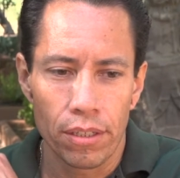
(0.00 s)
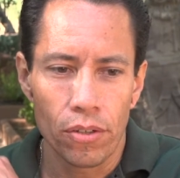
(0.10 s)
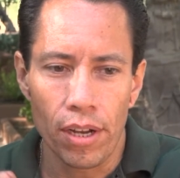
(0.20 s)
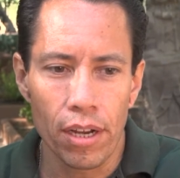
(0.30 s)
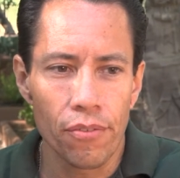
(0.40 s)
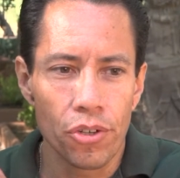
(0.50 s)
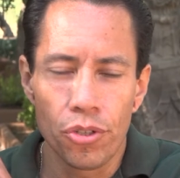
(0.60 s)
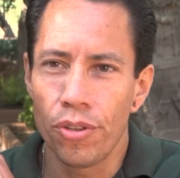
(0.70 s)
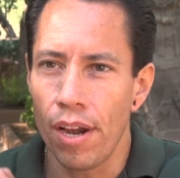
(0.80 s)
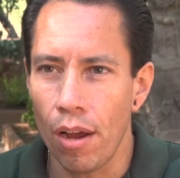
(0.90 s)
I never
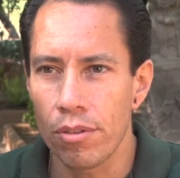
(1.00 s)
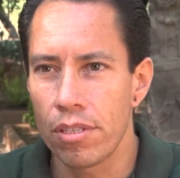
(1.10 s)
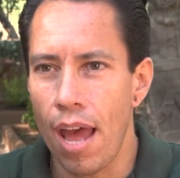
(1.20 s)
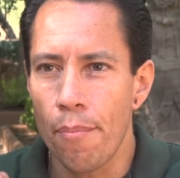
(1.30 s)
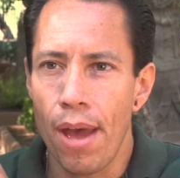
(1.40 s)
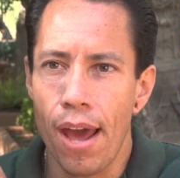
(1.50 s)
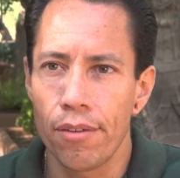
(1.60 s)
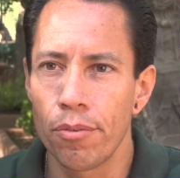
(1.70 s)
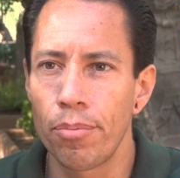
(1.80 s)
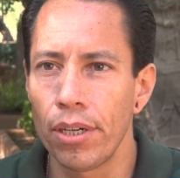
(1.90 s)
knew that I was that bad
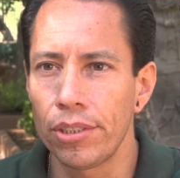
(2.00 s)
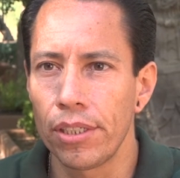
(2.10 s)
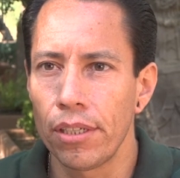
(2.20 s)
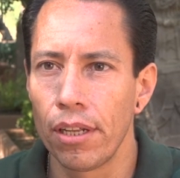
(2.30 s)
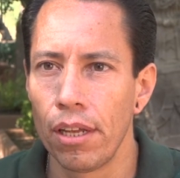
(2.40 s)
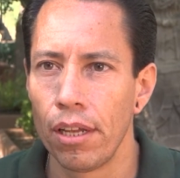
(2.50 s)
of a person.